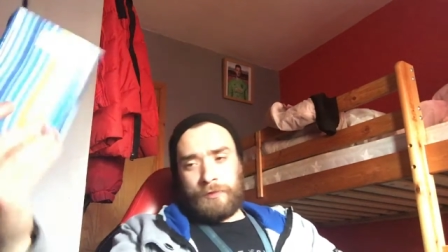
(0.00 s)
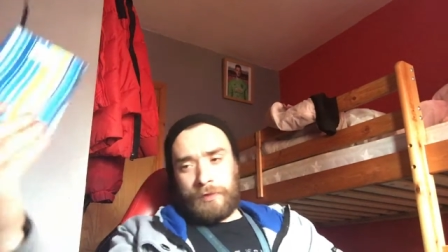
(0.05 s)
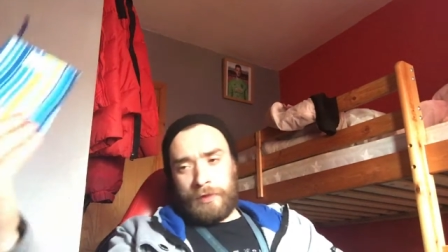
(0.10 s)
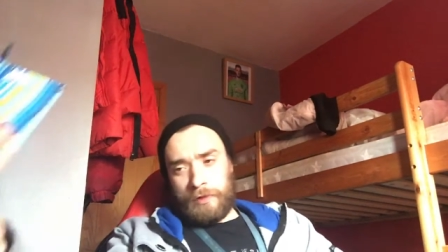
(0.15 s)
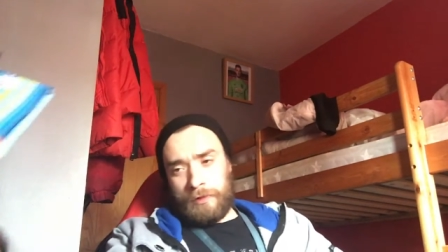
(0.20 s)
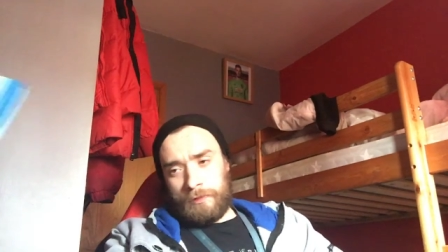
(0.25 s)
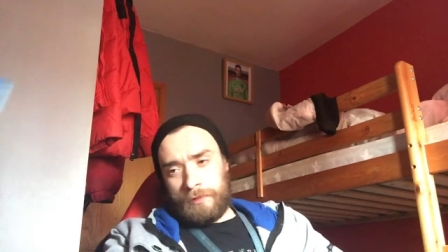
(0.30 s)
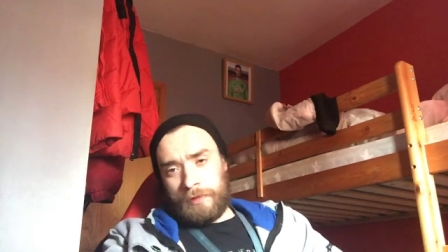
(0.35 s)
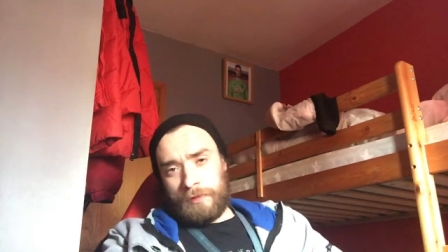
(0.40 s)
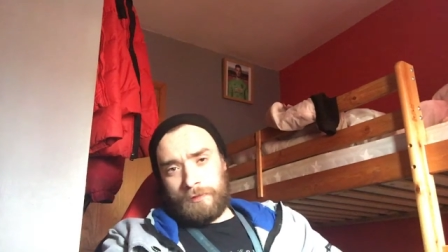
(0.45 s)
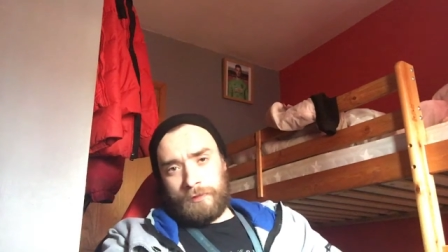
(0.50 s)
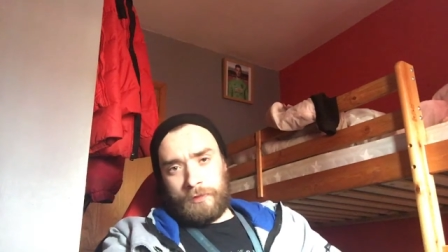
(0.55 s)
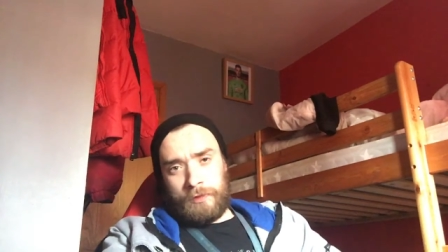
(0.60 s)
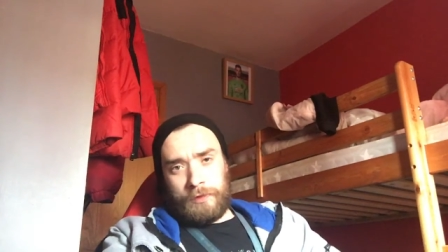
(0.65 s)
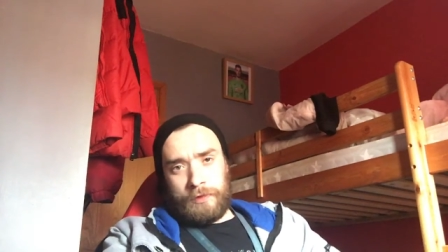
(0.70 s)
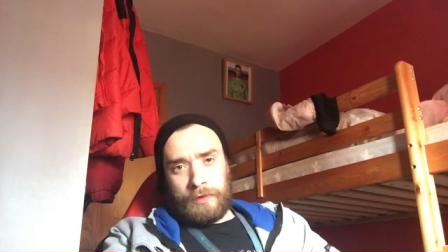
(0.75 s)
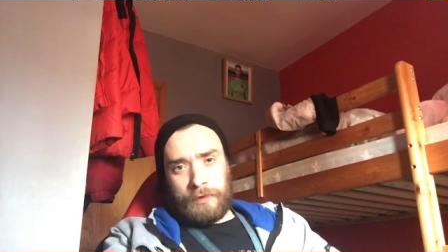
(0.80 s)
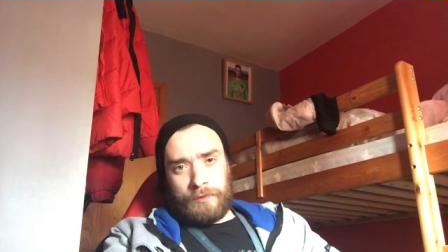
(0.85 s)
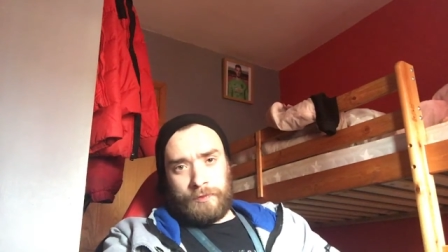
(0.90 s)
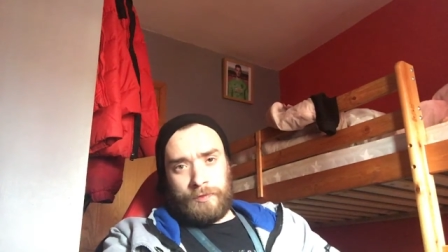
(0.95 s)
so there's
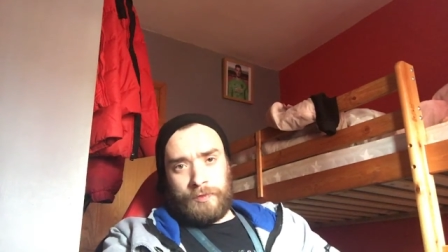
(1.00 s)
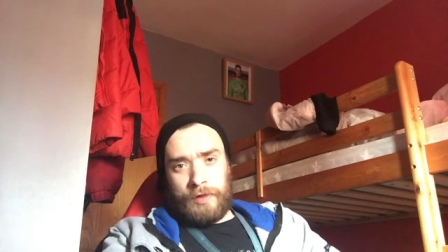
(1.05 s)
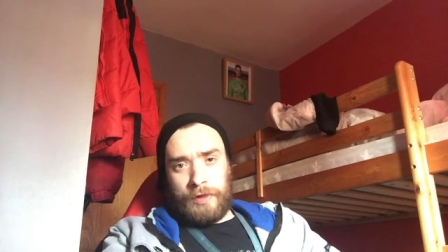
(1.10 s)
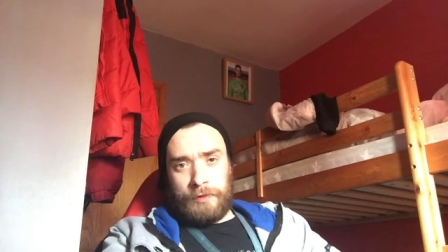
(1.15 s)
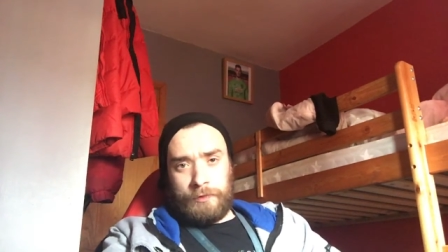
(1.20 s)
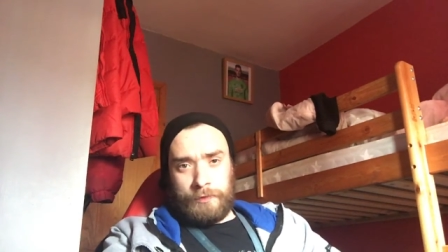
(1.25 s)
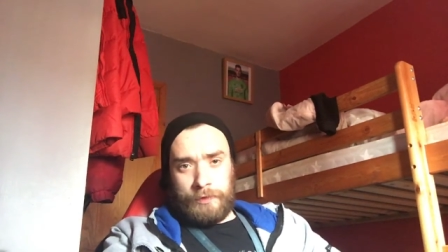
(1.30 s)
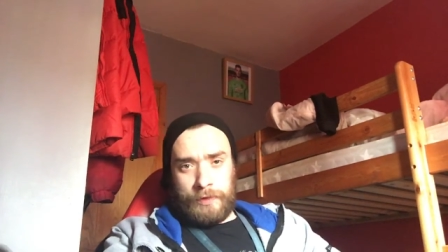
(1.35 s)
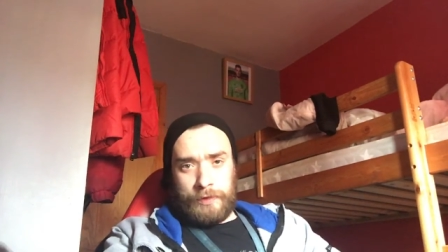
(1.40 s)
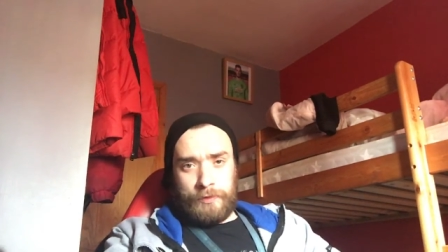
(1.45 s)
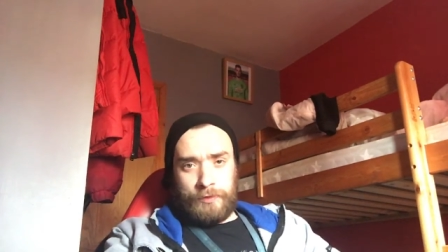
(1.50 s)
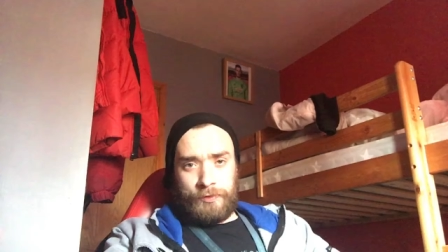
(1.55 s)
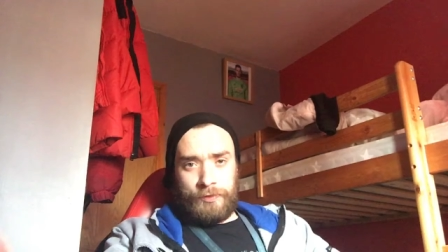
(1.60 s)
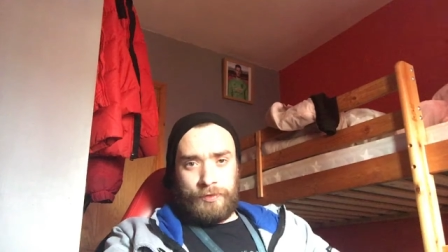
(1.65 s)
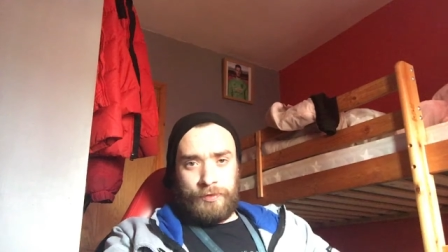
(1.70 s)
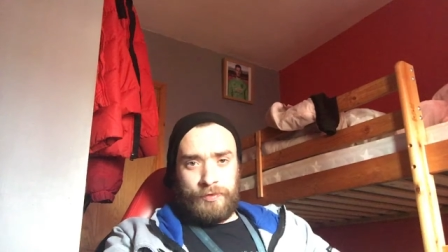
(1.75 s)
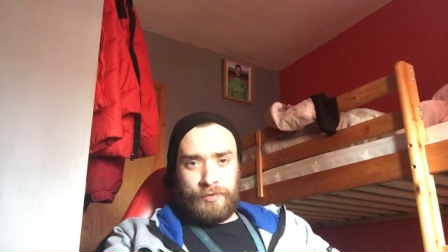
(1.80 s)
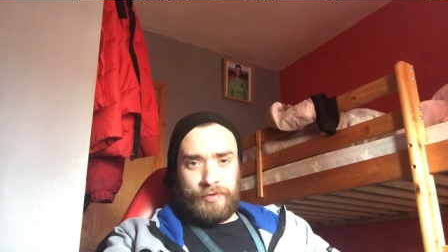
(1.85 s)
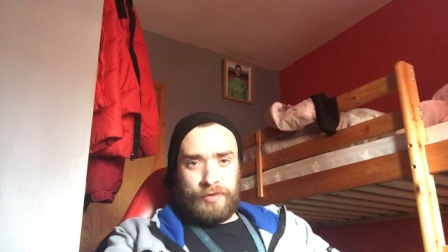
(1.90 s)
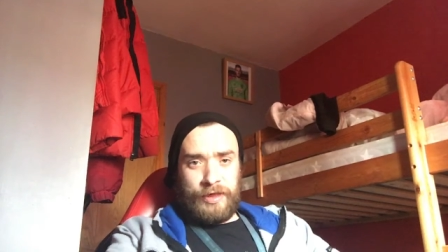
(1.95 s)
none of that
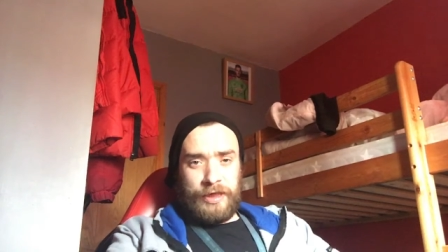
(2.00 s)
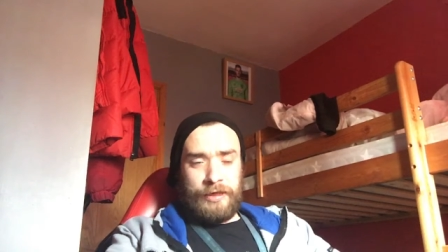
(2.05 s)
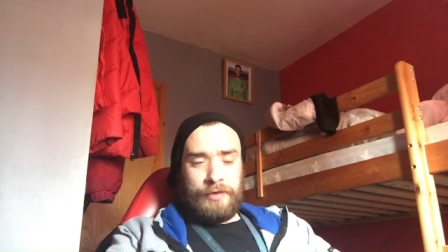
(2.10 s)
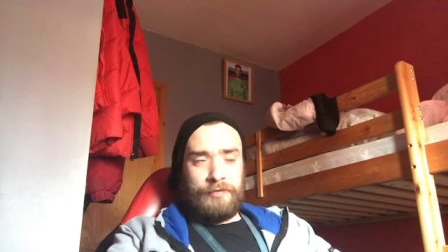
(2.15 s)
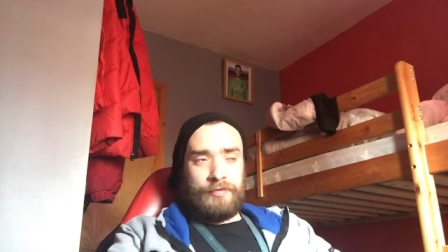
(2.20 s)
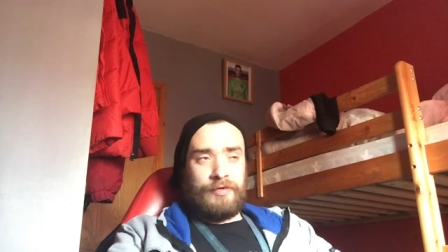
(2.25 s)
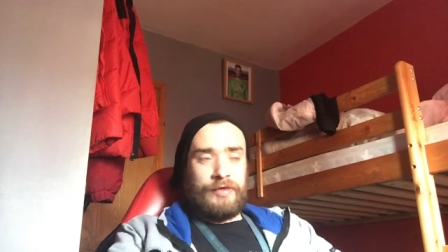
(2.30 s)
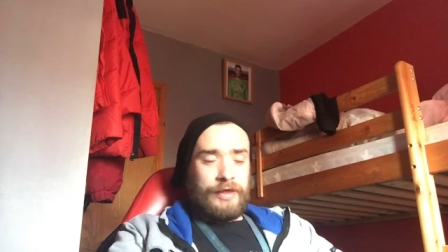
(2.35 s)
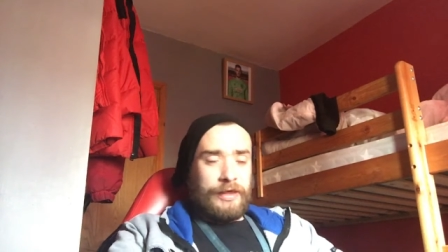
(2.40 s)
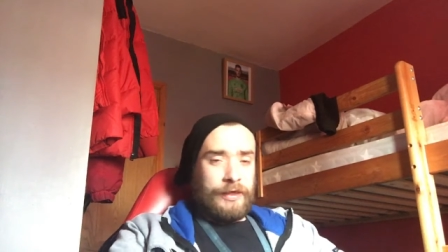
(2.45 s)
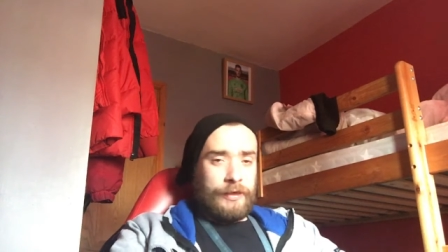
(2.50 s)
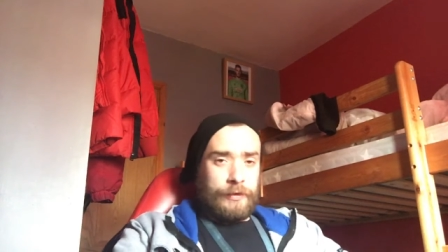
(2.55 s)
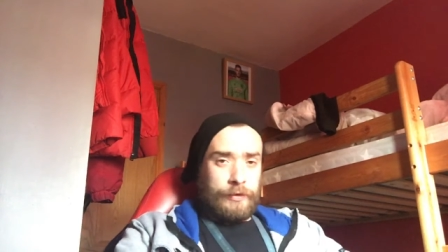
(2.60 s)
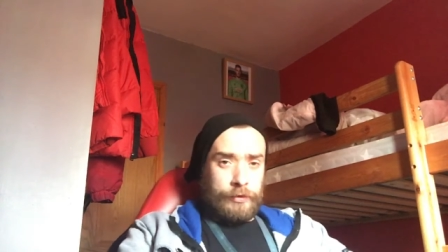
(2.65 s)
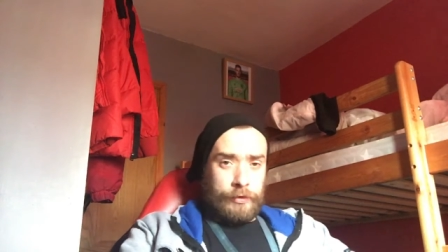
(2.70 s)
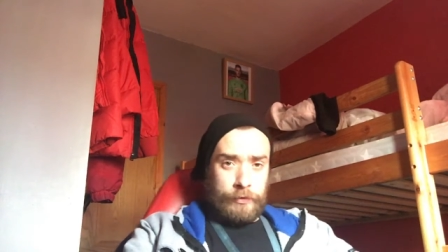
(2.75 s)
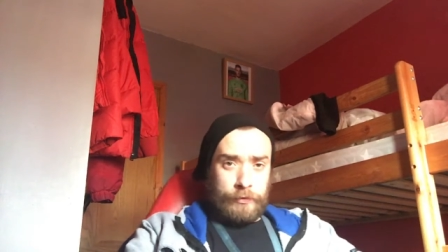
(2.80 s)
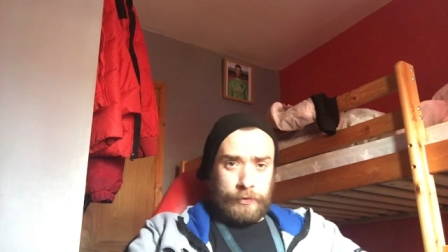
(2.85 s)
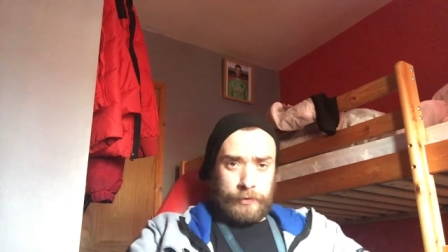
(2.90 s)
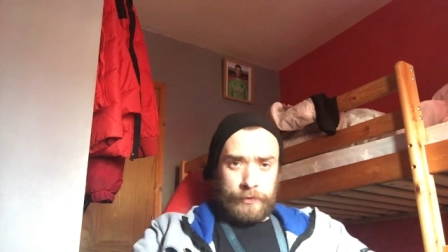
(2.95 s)
sneaky
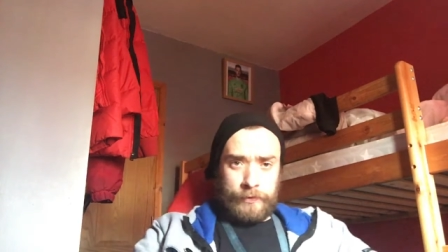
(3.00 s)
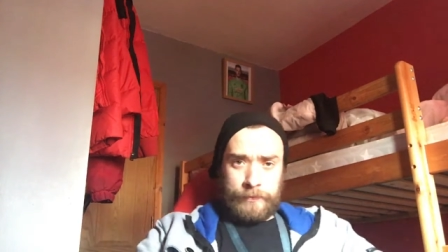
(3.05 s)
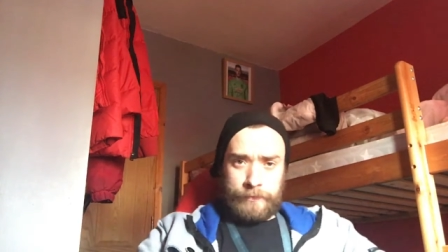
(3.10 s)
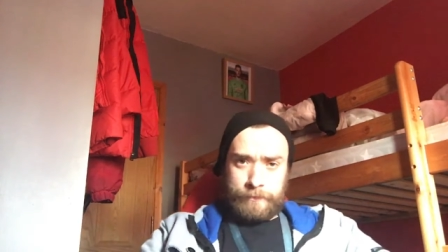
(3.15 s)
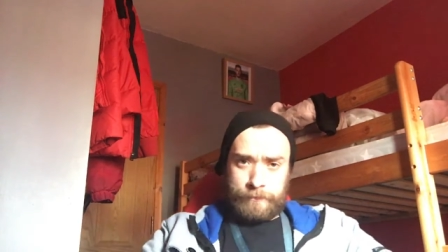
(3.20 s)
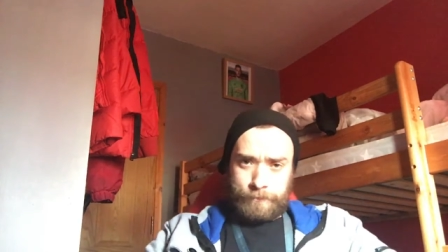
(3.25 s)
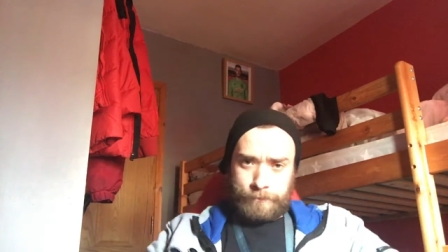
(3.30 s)
charges.